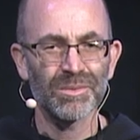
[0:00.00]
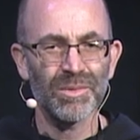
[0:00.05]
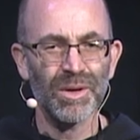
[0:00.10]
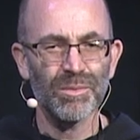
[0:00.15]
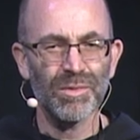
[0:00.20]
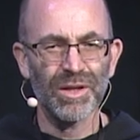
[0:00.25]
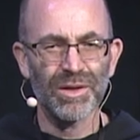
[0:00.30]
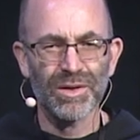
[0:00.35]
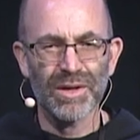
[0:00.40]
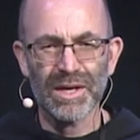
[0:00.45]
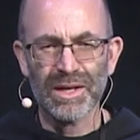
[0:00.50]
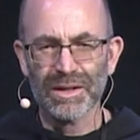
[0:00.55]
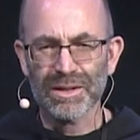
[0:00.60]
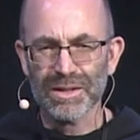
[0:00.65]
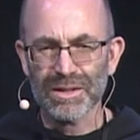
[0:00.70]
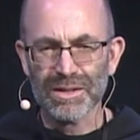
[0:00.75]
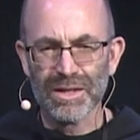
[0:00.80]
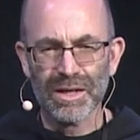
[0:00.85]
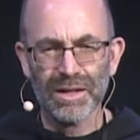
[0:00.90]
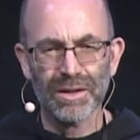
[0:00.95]
Maybe think,
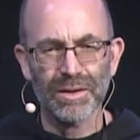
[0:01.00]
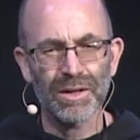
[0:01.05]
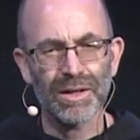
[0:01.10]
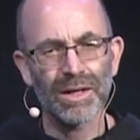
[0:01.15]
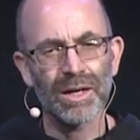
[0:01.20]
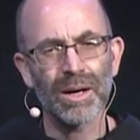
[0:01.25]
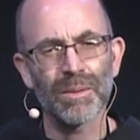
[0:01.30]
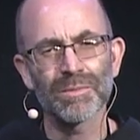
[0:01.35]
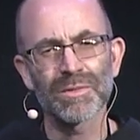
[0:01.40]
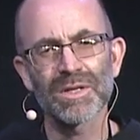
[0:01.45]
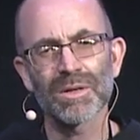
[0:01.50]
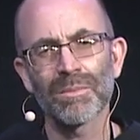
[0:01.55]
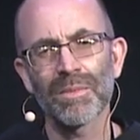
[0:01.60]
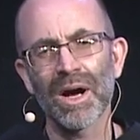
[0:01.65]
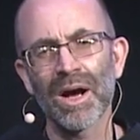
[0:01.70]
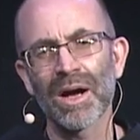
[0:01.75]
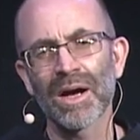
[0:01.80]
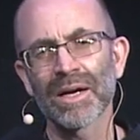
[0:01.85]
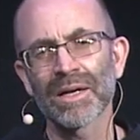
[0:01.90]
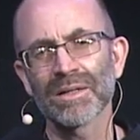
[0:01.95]
does anything come to
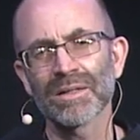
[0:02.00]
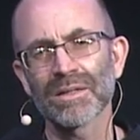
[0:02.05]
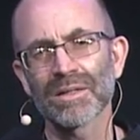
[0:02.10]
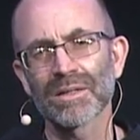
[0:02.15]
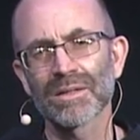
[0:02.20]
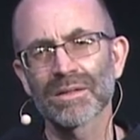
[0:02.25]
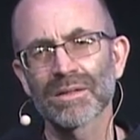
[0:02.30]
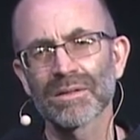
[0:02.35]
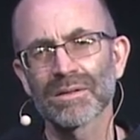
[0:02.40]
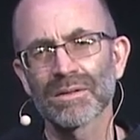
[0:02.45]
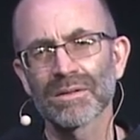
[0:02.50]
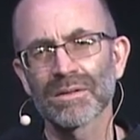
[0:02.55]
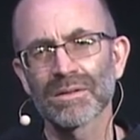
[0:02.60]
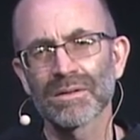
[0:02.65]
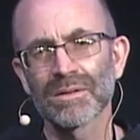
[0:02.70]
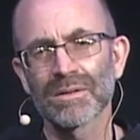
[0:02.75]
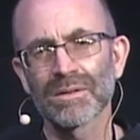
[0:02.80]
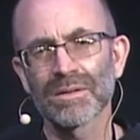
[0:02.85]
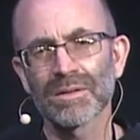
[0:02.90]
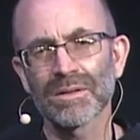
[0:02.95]
mind
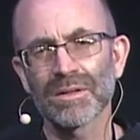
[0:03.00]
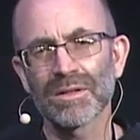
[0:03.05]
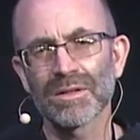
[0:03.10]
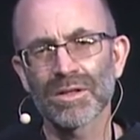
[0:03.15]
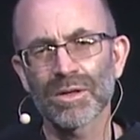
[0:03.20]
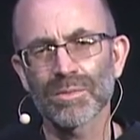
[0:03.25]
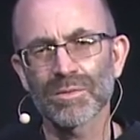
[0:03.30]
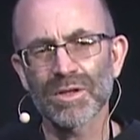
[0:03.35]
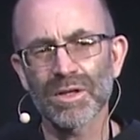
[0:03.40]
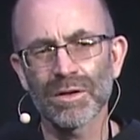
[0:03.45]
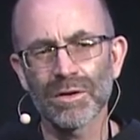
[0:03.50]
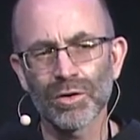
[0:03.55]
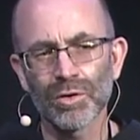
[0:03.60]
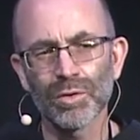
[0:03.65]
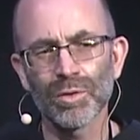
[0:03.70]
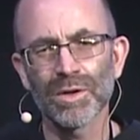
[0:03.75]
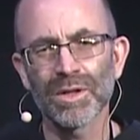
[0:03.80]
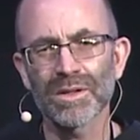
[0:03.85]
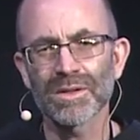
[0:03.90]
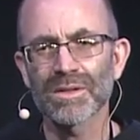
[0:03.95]
in terms of
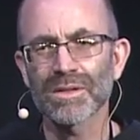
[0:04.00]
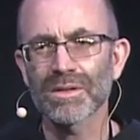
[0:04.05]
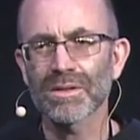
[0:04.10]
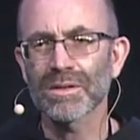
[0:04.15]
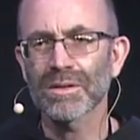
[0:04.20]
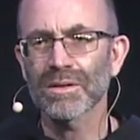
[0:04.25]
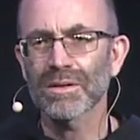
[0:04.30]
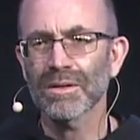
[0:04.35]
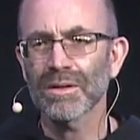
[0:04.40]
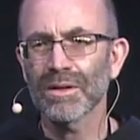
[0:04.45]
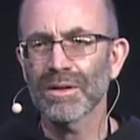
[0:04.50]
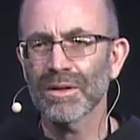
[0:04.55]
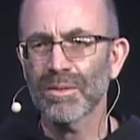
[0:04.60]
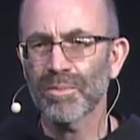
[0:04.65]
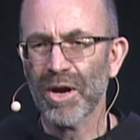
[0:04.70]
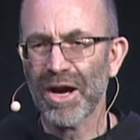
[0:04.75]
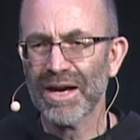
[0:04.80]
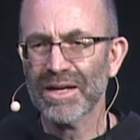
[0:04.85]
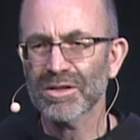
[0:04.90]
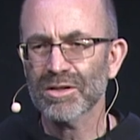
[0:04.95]
newness in the
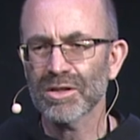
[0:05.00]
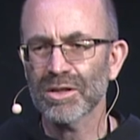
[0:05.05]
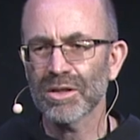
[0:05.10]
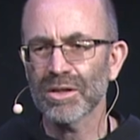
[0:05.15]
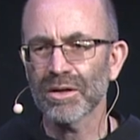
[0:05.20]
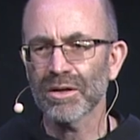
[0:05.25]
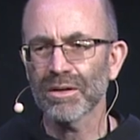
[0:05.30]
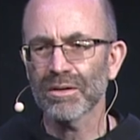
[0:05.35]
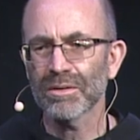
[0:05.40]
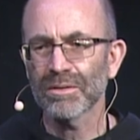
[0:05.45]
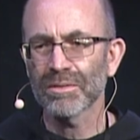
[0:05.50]
past year?